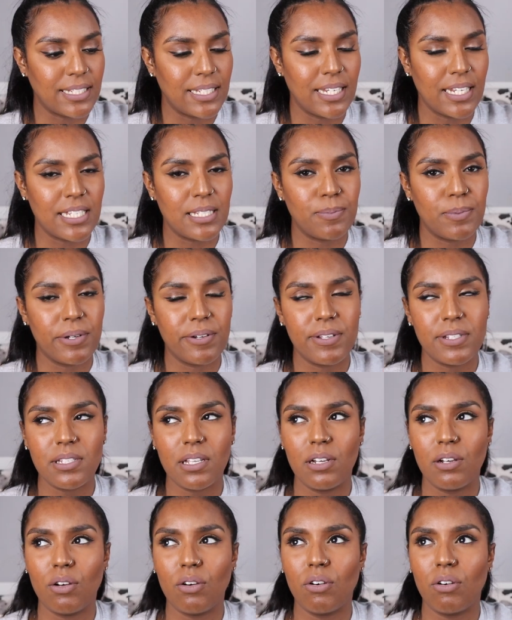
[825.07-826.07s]
did experience
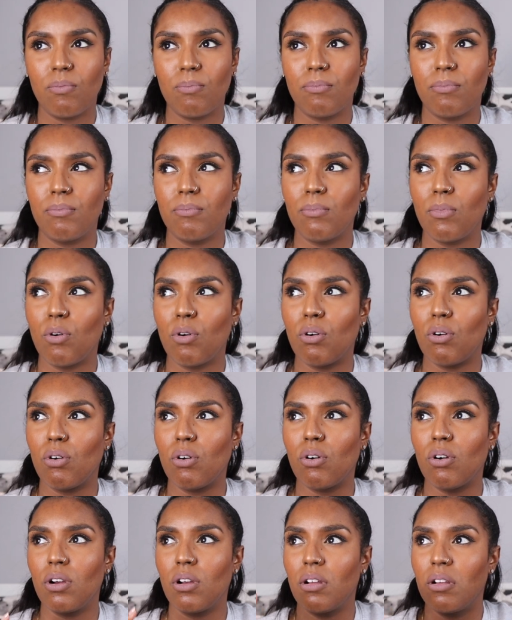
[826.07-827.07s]
a lot
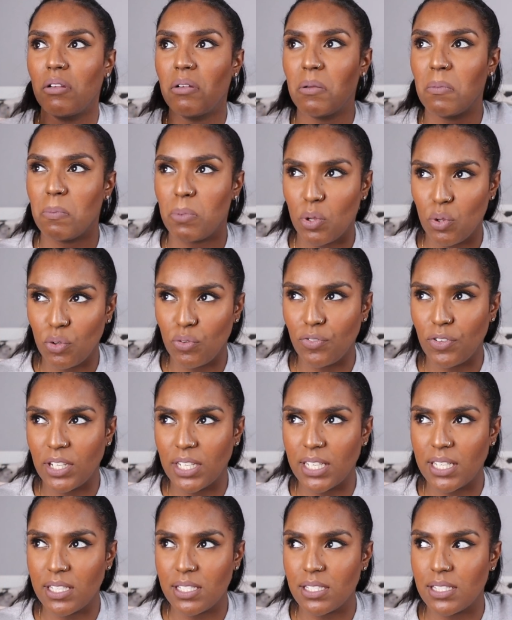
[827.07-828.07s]
more
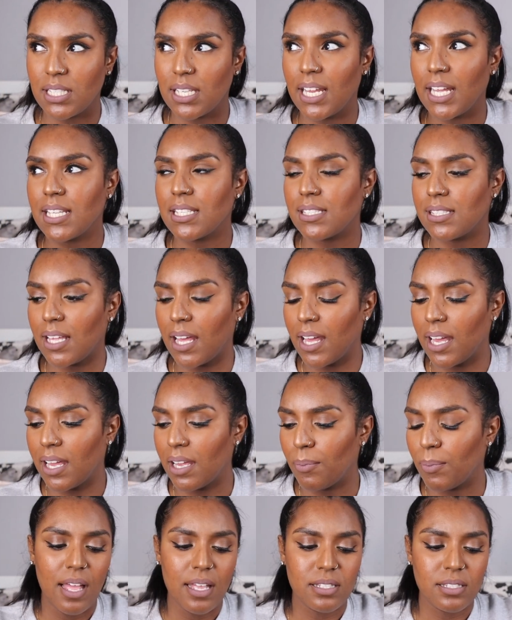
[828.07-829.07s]
poofiness the next
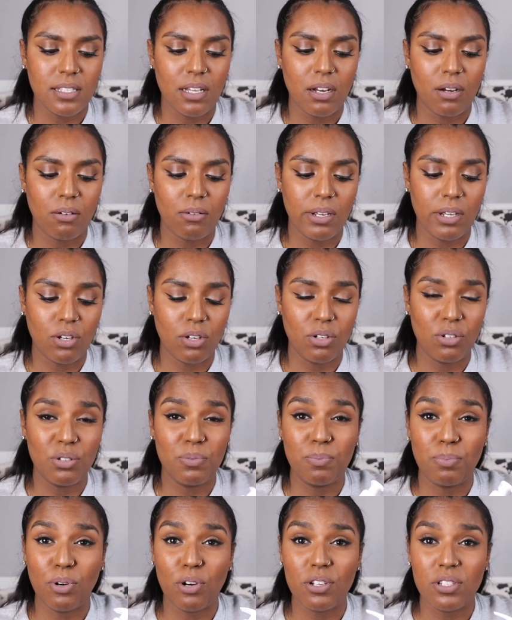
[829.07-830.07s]
day, so it
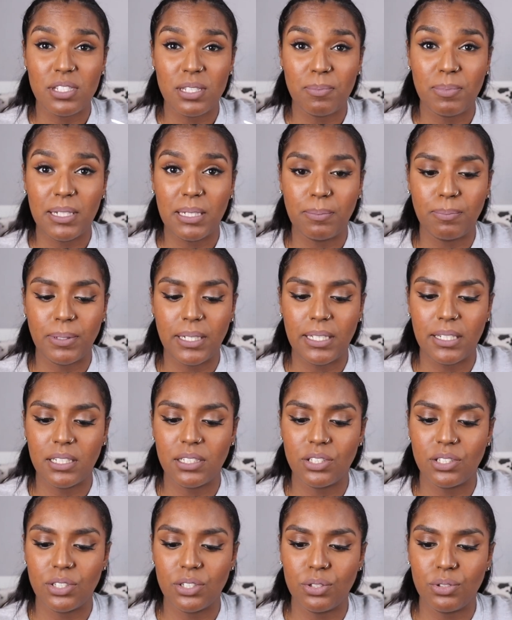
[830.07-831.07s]
could possibly be
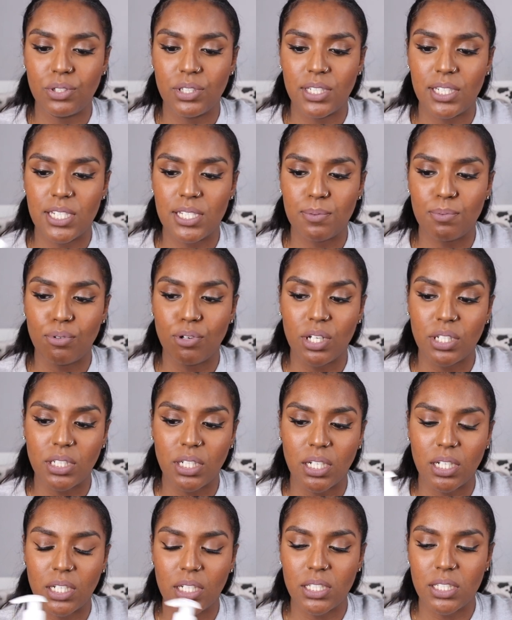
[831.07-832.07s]
due to this
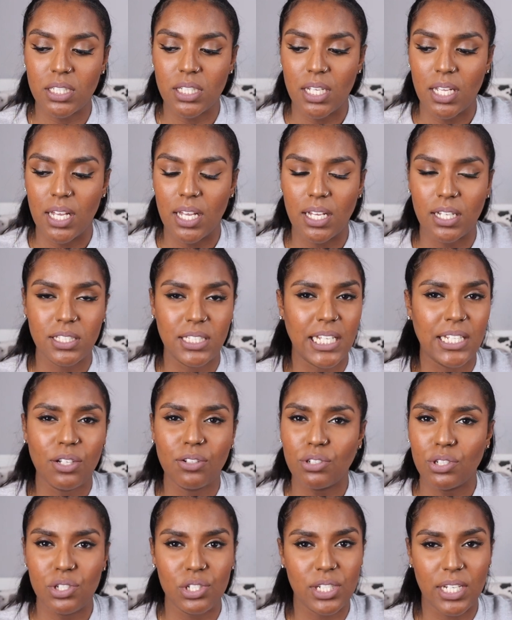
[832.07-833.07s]
product, because I
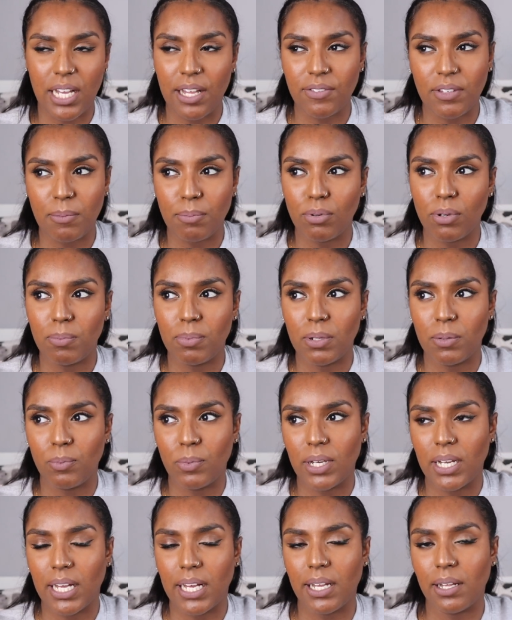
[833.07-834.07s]
don't usually have that problem
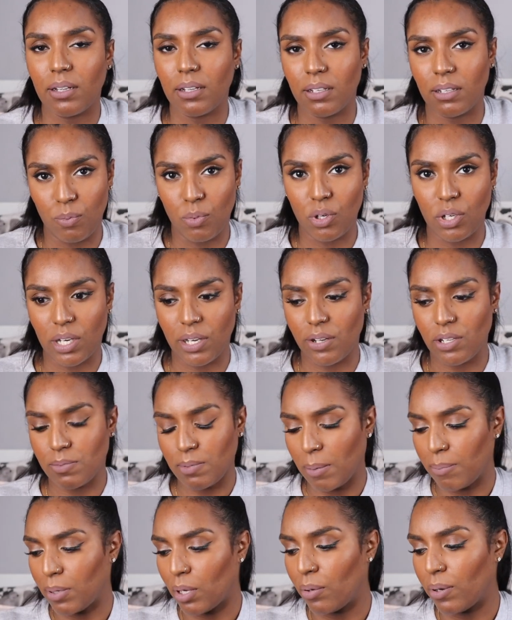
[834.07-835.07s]
when I one curls
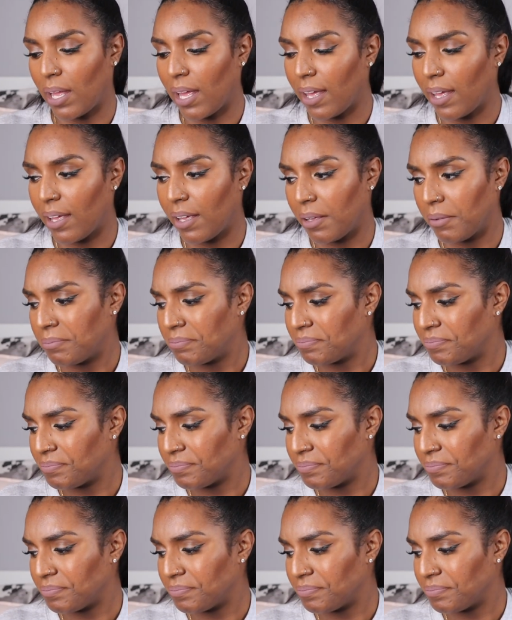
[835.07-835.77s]
my blown hair.